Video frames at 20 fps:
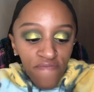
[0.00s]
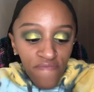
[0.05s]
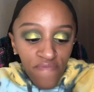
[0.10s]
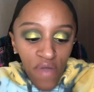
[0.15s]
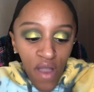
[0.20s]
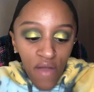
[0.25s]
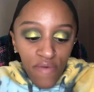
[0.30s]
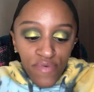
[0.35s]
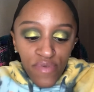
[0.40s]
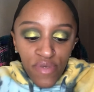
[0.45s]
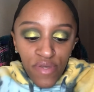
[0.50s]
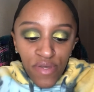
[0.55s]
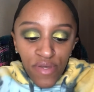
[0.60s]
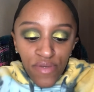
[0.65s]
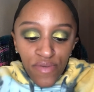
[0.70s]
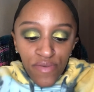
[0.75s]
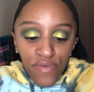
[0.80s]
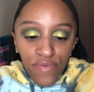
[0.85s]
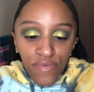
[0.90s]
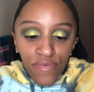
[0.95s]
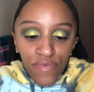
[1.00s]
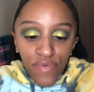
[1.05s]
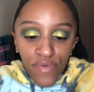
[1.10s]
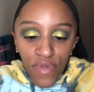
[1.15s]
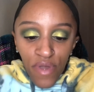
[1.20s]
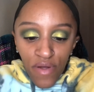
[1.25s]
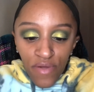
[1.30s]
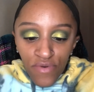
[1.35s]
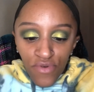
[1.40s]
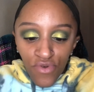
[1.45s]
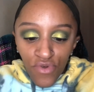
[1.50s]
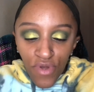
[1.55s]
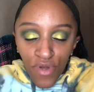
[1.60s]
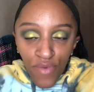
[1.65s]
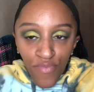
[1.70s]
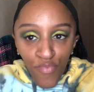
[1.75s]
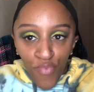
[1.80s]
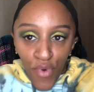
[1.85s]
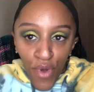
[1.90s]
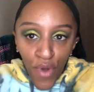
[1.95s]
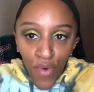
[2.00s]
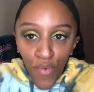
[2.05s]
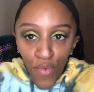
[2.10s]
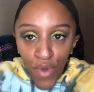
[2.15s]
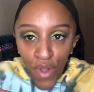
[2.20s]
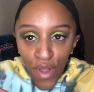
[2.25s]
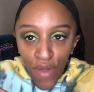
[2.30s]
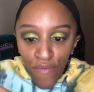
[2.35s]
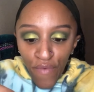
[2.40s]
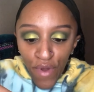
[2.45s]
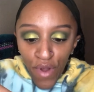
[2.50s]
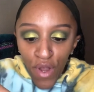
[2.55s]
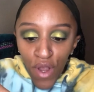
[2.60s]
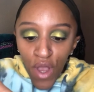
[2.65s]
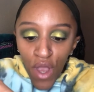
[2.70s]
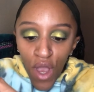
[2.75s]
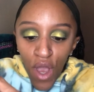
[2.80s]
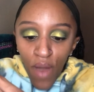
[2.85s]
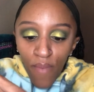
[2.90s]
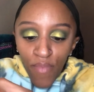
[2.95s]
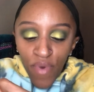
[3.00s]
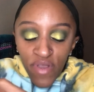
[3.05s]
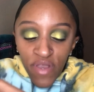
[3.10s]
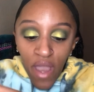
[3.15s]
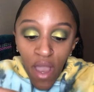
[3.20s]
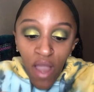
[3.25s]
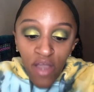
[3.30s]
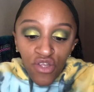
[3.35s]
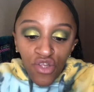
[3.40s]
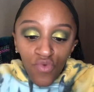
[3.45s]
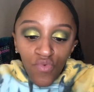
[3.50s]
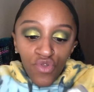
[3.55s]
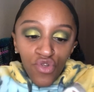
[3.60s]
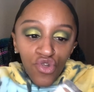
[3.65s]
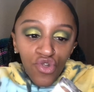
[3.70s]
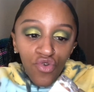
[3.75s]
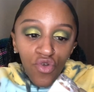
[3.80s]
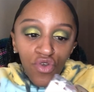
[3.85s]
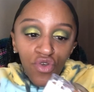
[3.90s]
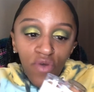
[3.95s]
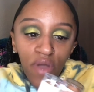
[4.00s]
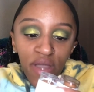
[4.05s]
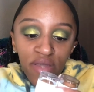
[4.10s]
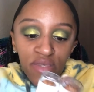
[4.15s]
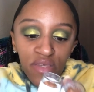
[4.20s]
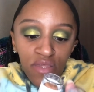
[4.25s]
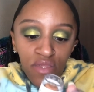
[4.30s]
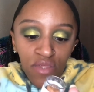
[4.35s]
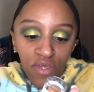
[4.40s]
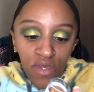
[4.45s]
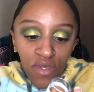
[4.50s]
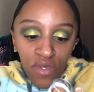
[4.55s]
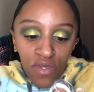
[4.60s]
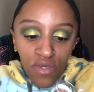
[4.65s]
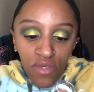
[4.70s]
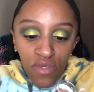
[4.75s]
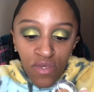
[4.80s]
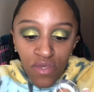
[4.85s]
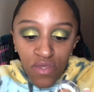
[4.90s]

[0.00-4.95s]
I would say $1, but whatever. But yeah, I just want to show you guys these.